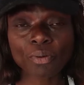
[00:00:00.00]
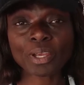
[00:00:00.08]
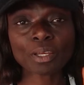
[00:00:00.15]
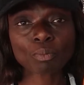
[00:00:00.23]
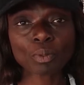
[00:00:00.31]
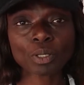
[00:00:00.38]

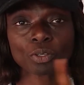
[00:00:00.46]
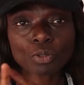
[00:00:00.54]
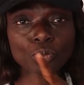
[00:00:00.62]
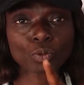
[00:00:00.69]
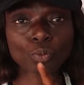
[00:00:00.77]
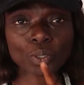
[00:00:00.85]
anyway,
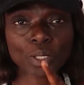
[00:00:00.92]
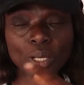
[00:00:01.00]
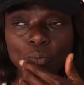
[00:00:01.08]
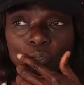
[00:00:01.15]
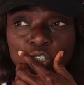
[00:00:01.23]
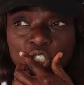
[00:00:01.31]
you know what
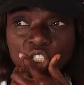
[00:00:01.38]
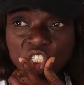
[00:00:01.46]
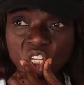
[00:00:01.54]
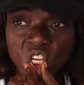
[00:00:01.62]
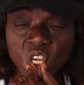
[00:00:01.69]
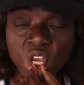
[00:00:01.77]
I want to
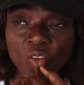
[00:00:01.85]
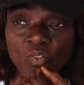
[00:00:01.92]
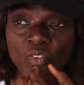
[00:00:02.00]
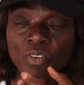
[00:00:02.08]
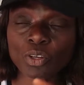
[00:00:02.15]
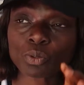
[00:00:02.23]
say, a
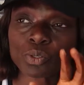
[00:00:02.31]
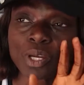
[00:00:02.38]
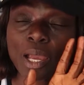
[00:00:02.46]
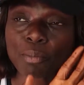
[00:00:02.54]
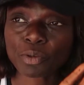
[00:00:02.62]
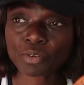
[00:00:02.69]
very good
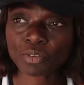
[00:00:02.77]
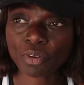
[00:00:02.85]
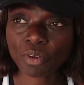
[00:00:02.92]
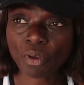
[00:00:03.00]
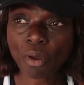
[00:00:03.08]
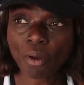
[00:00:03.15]

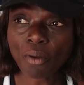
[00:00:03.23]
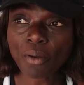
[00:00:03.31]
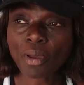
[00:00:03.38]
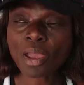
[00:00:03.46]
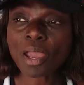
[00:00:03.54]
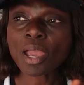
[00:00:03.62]
amateur.
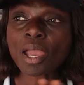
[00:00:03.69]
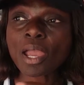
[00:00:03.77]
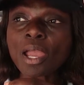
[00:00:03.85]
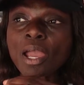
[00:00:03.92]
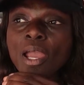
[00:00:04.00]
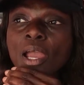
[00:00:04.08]

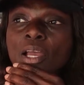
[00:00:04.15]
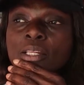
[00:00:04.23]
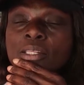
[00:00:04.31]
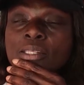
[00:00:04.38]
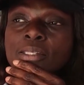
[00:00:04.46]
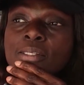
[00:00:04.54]

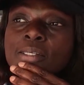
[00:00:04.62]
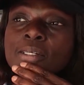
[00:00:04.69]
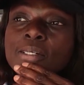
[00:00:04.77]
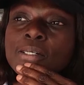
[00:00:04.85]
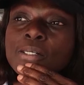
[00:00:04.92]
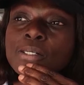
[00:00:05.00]

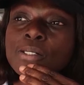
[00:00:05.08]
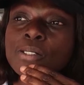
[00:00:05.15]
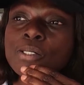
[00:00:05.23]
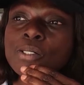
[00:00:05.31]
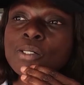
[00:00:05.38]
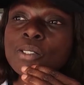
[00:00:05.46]

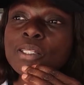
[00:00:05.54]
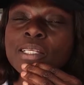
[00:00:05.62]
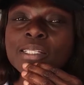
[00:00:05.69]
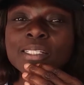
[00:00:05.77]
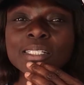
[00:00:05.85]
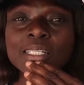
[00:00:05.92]
So
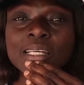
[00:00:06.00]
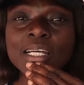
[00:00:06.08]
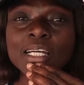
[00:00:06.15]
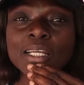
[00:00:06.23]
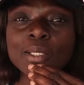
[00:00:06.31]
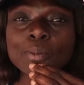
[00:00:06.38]
this
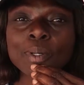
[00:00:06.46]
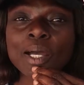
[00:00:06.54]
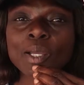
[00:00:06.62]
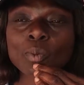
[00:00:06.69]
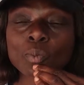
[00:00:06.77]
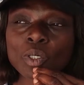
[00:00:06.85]
time
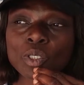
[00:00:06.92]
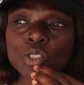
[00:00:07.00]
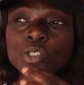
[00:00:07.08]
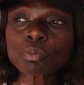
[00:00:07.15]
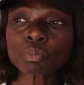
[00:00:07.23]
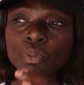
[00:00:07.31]
I
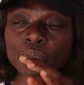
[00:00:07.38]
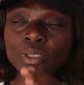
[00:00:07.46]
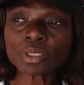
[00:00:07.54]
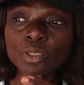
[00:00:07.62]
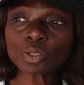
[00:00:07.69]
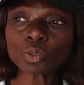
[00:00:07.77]
want to
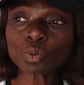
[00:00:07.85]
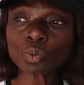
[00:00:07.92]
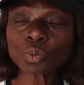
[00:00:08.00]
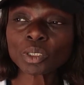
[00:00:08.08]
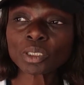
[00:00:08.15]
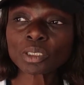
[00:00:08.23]

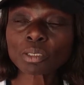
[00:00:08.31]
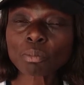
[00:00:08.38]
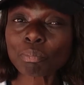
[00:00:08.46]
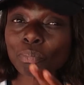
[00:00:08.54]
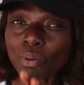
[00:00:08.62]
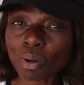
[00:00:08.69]
pursue
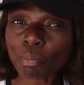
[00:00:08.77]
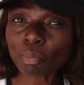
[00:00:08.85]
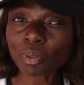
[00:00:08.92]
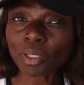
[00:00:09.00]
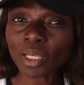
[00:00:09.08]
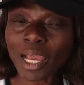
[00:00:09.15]
it
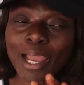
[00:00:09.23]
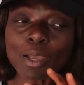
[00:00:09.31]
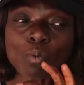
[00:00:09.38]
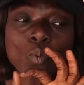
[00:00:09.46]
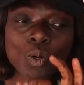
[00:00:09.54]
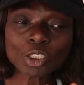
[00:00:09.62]
properly.
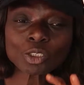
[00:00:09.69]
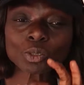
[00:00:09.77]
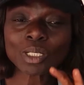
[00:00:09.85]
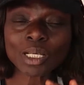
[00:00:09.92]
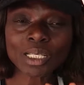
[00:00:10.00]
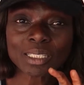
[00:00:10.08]
I want
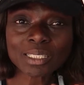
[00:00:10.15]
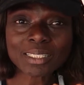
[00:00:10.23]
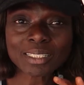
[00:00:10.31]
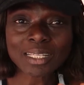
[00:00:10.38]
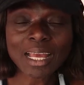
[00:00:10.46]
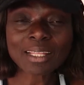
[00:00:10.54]
to
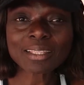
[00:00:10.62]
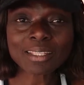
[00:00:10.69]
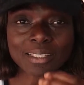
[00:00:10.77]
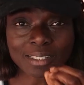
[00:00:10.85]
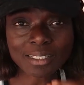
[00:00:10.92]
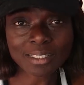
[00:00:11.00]

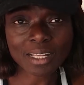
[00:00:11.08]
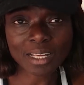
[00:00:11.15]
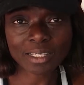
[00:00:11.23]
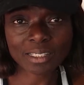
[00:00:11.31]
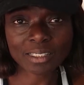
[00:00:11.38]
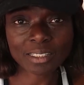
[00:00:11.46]
understand the
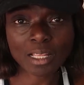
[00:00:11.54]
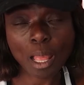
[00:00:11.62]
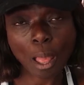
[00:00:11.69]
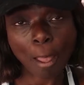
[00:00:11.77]
science